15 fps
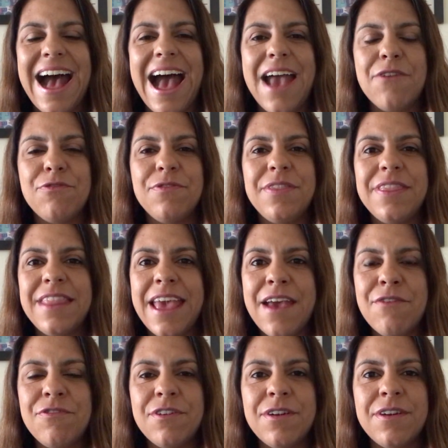I've
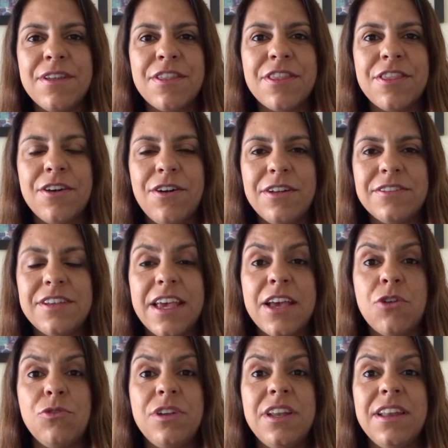never thought I
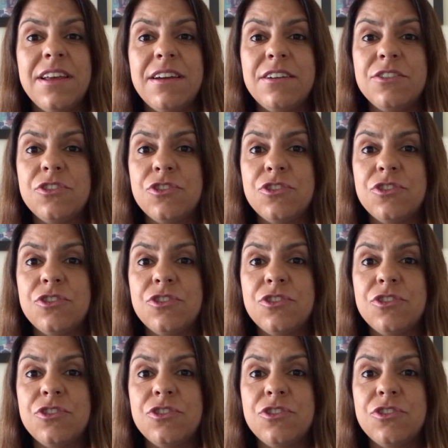could learn